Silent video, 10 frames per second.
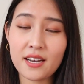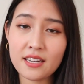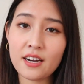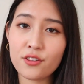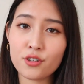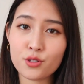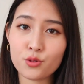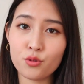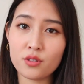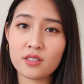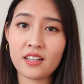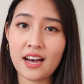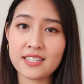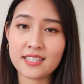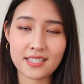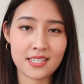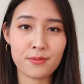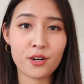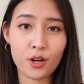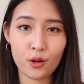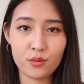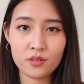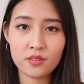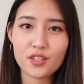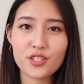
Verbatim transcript: any other school's classes can set their own.